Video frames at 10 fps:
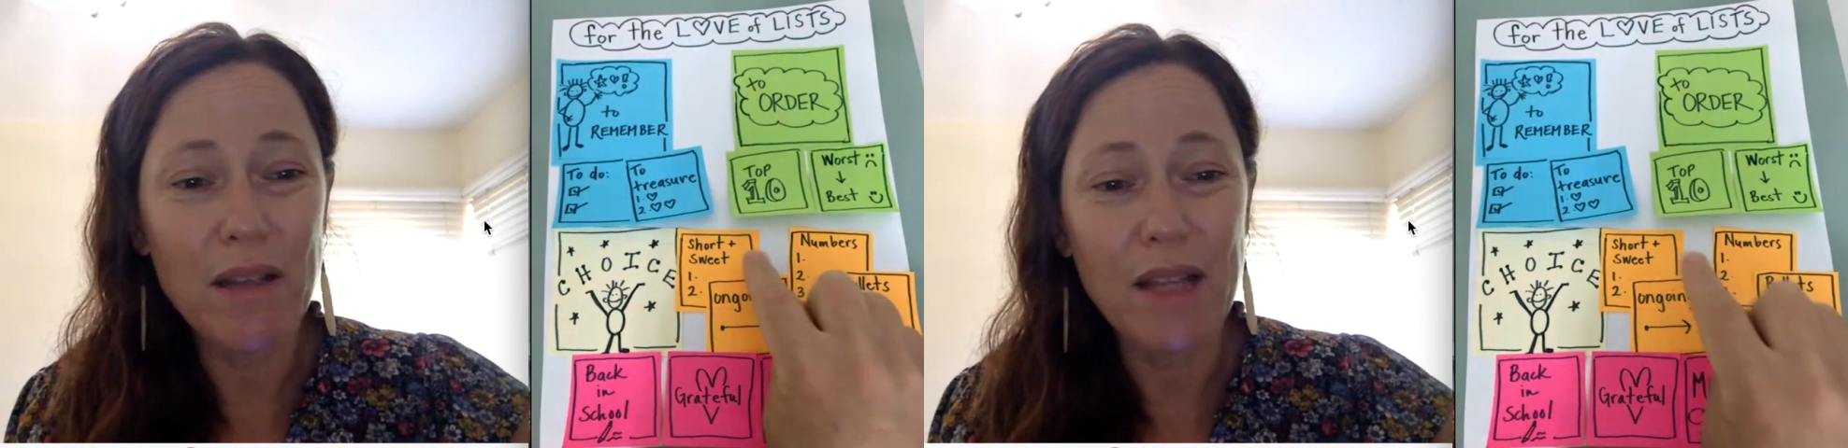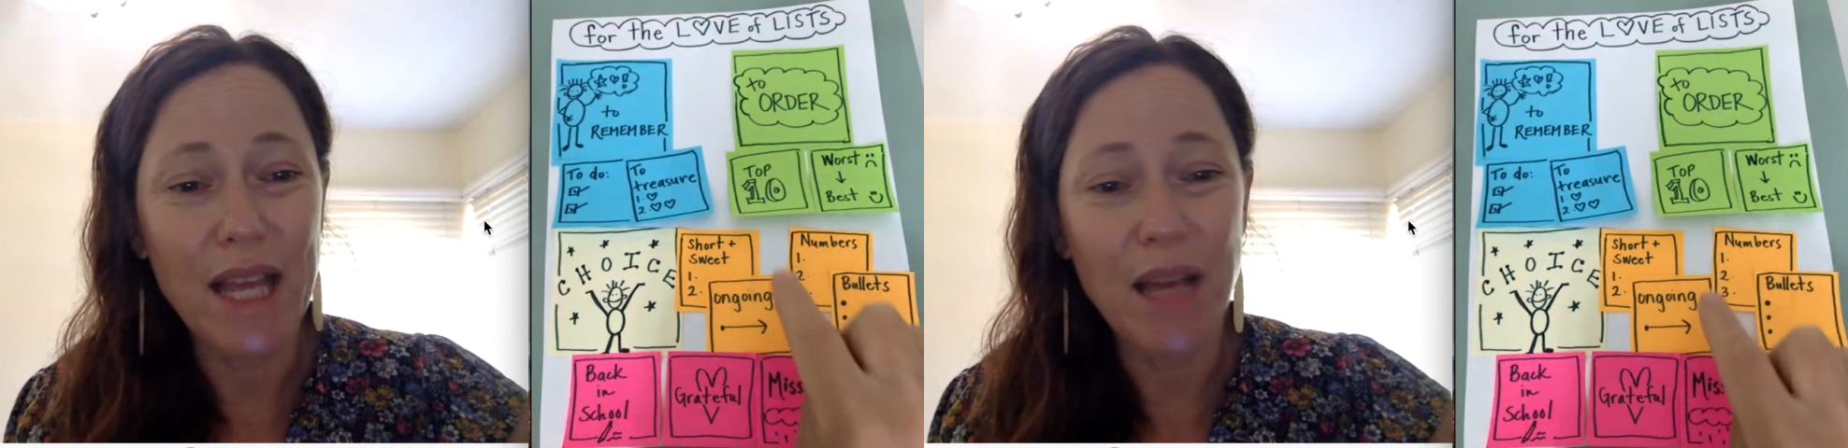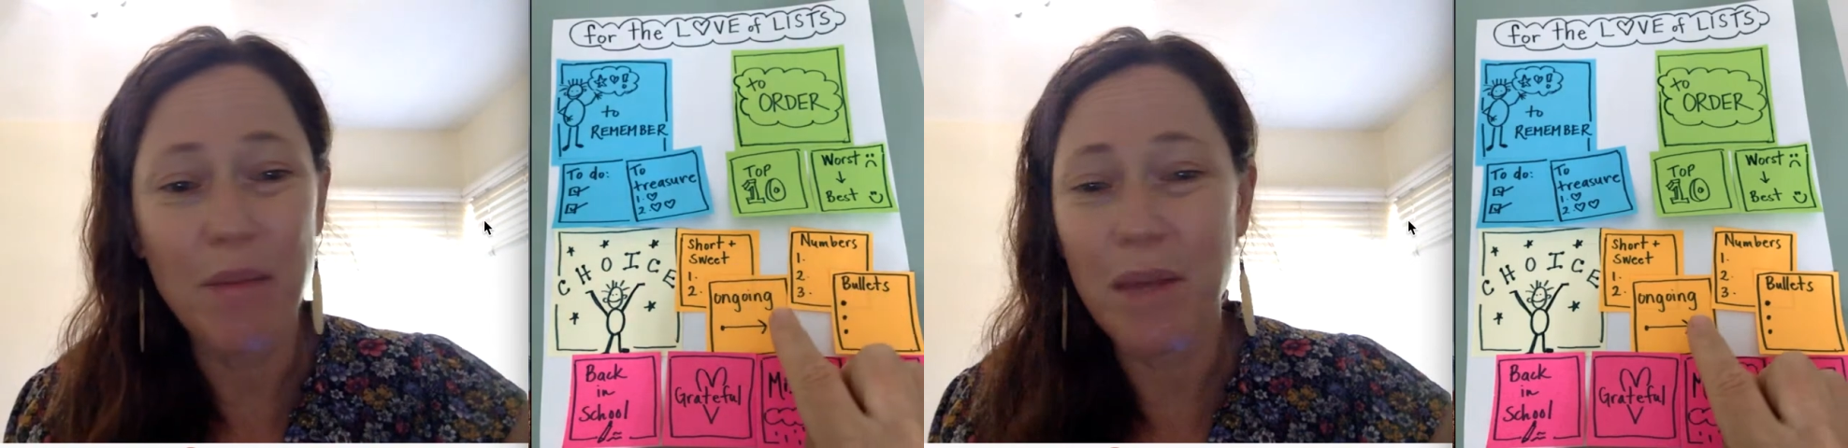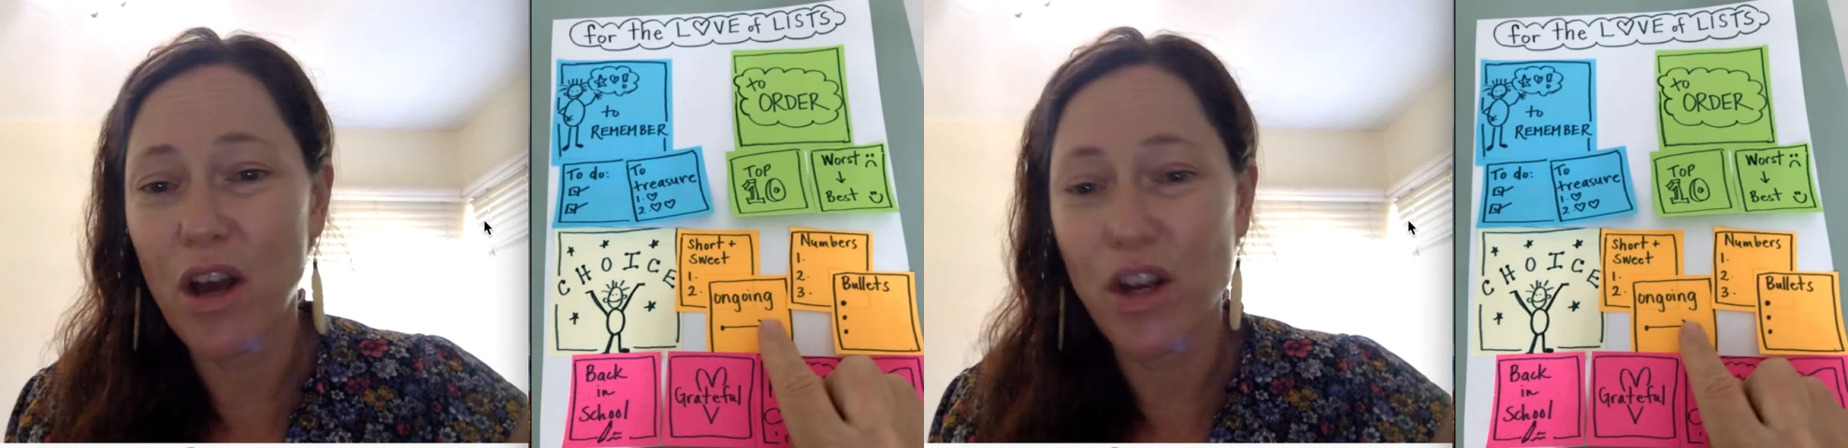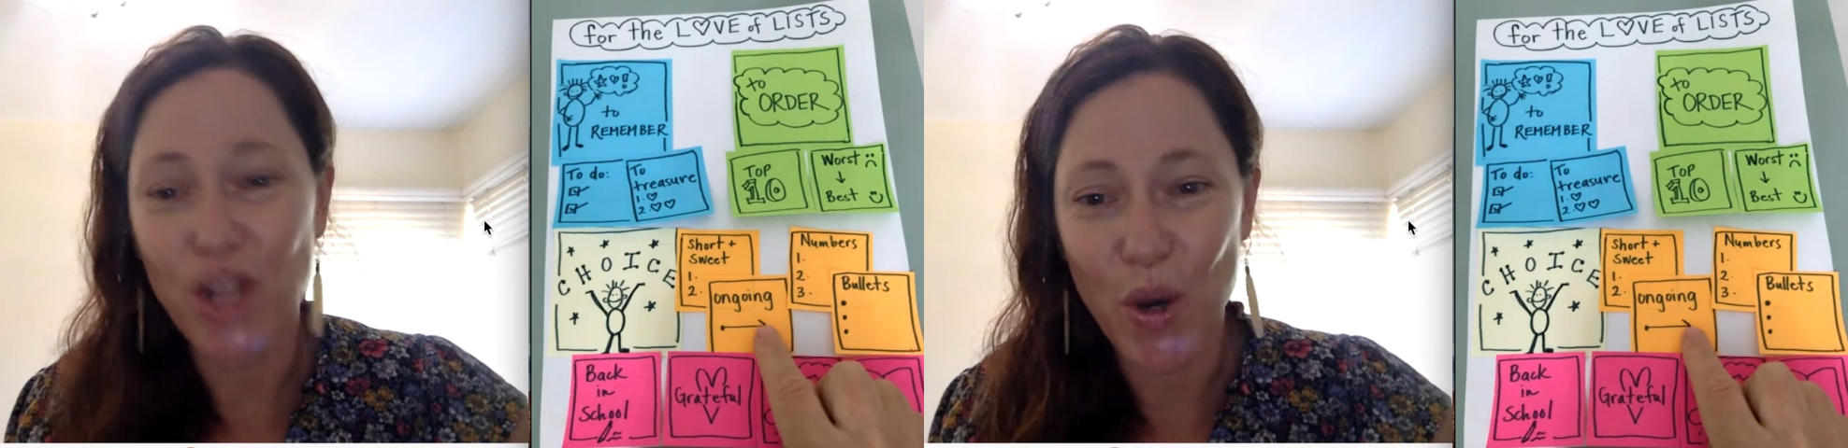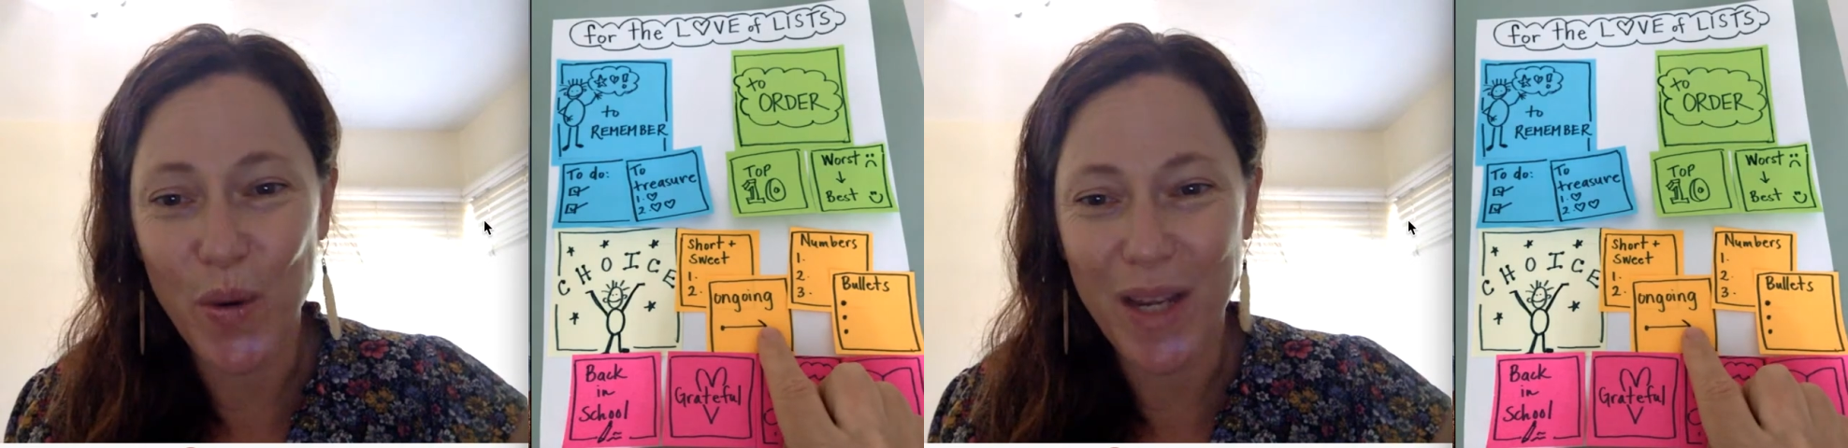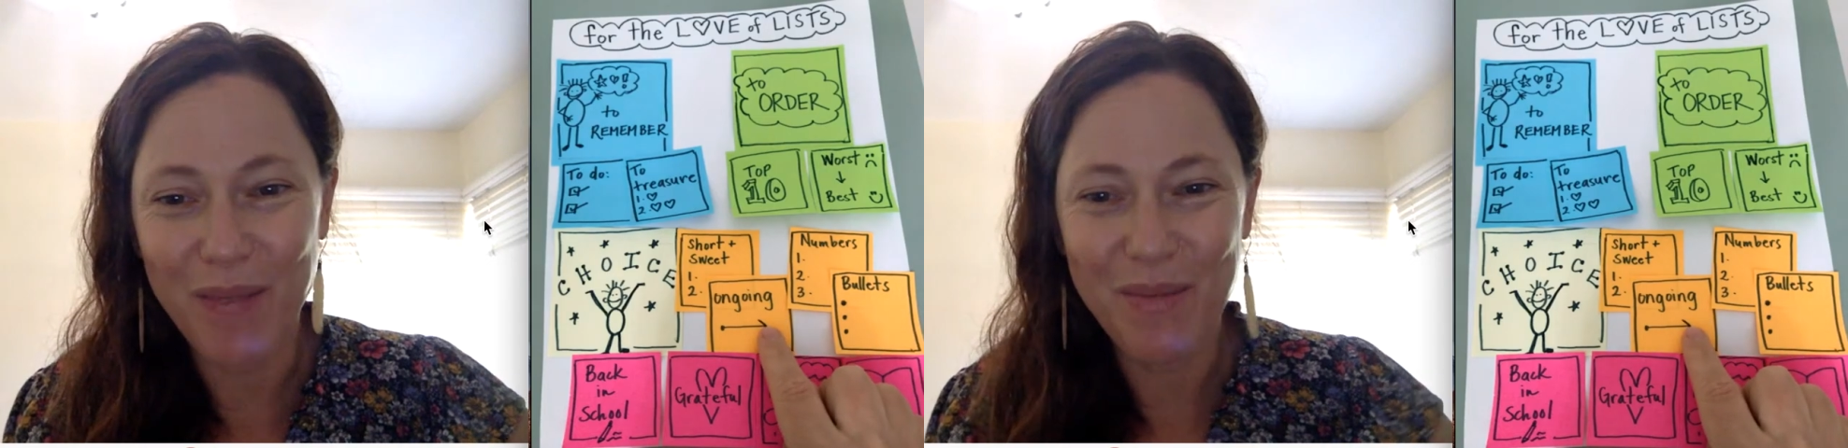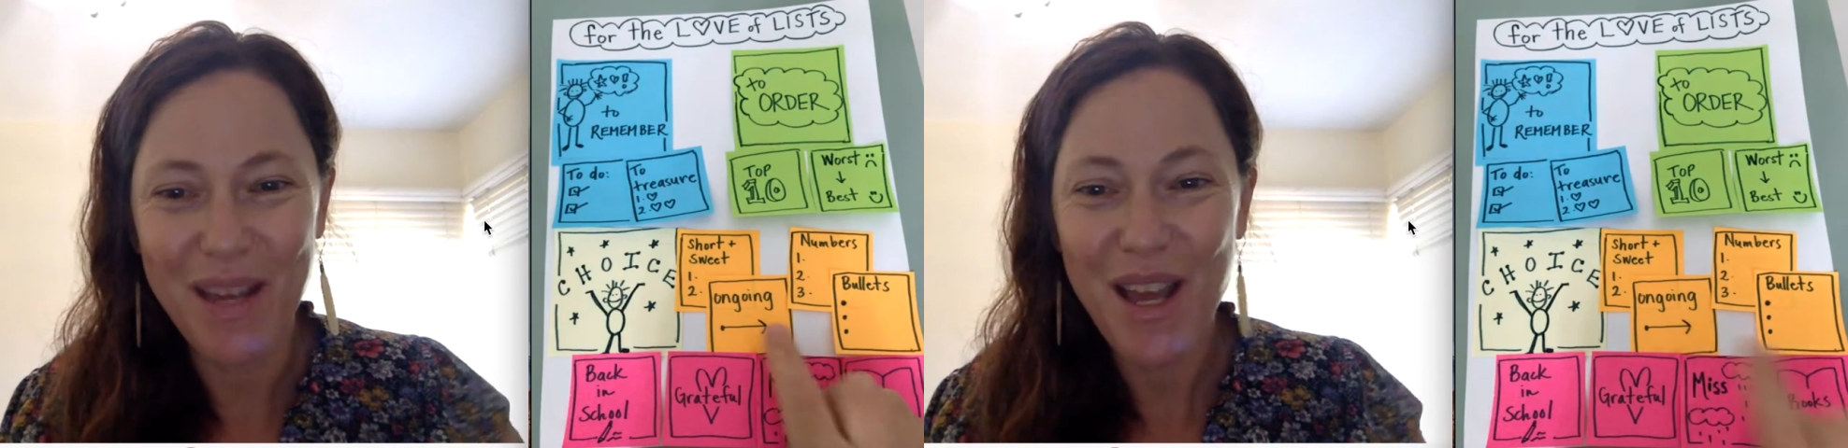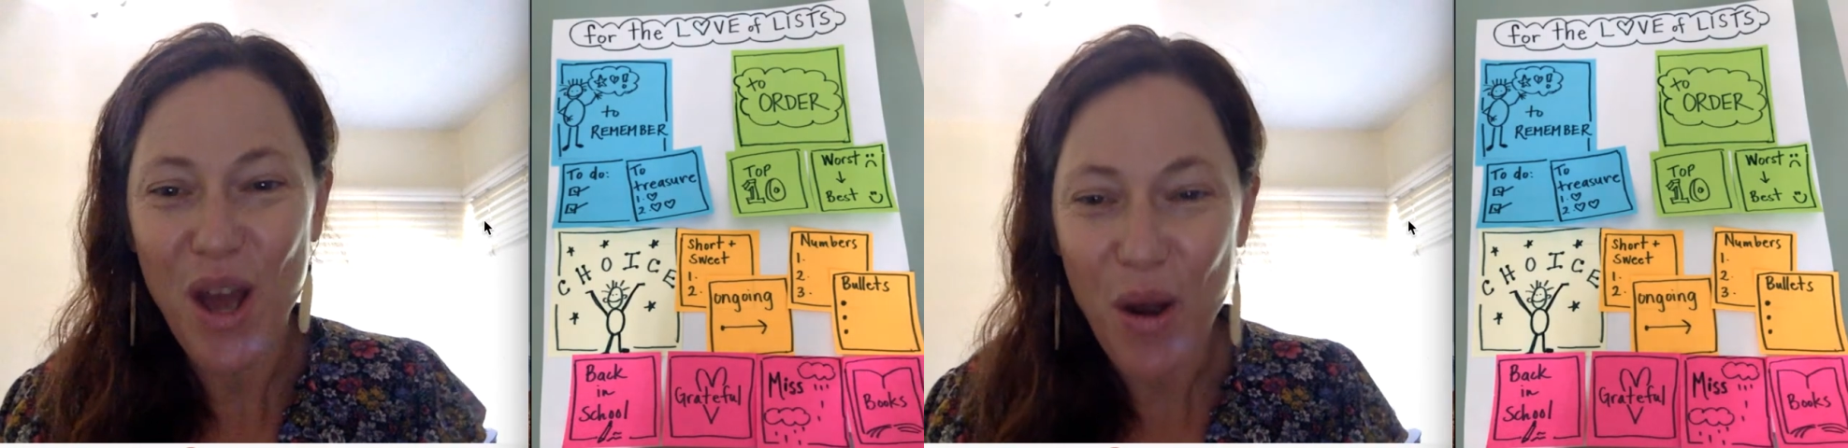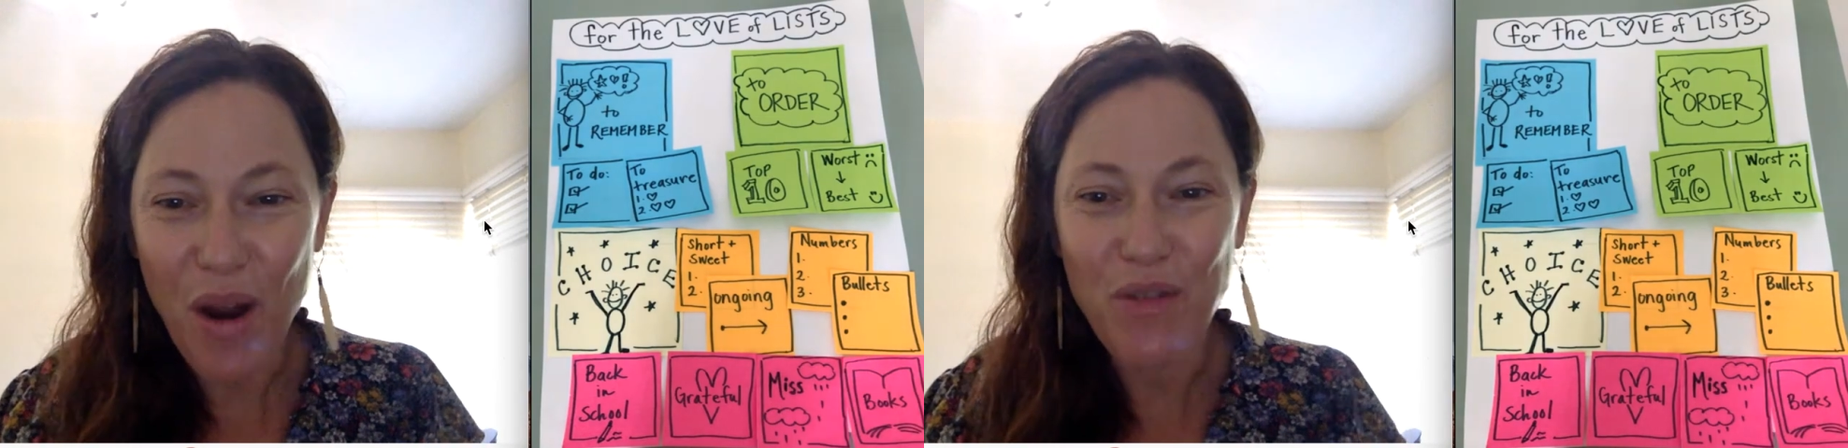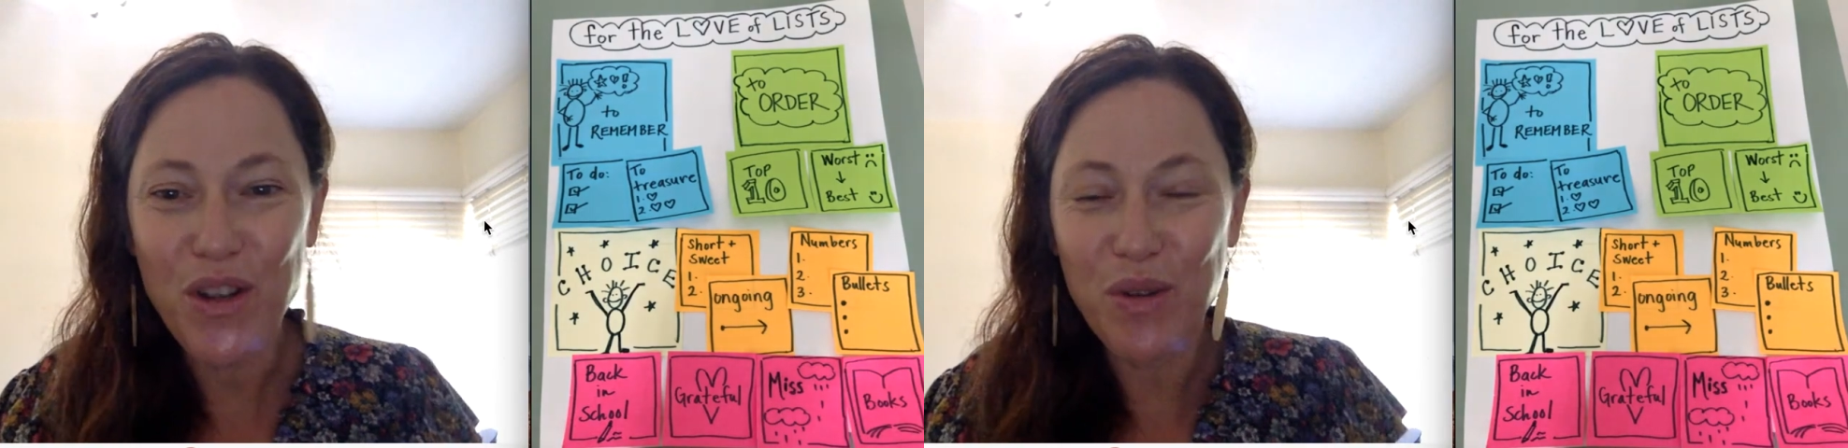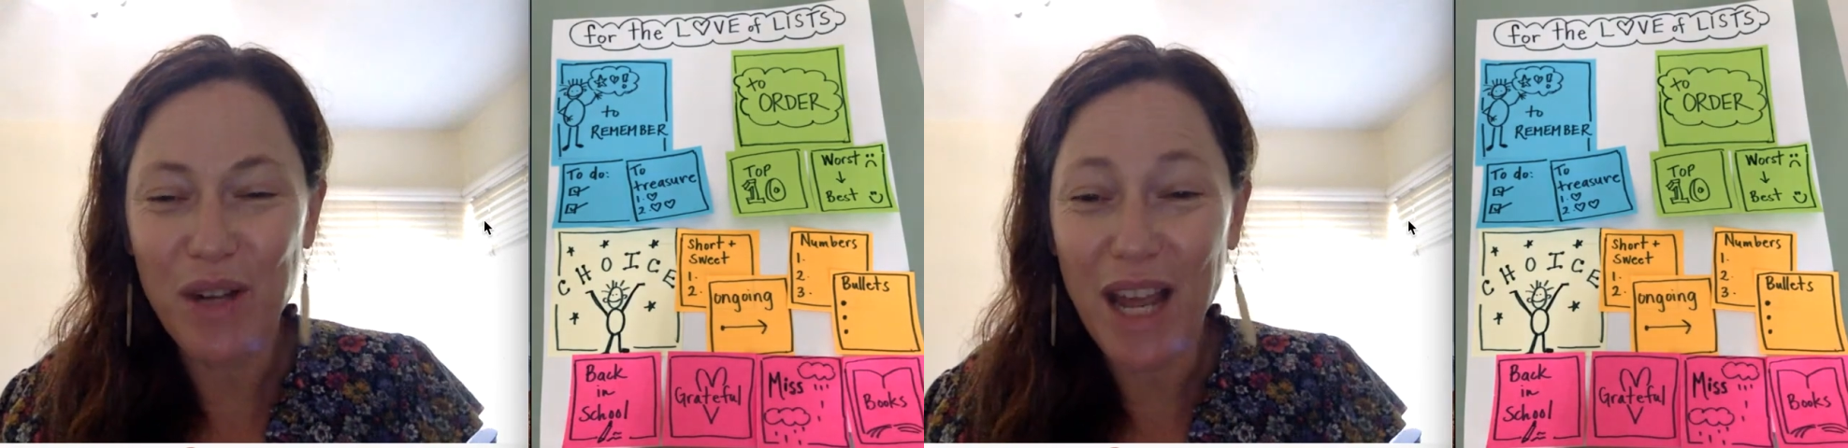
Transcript: they can be ongoing, however you'd like.